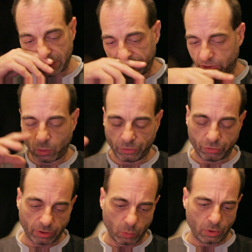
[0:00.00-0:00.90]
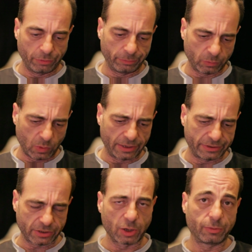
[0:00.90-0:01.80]
I did one trip, I
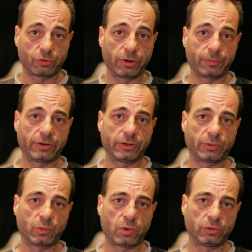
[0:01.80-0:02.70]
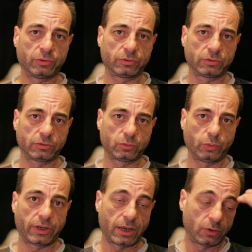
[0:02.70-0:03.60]
did a couple of trips. I did it one
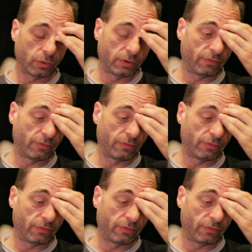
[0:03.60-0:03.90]
weekend with the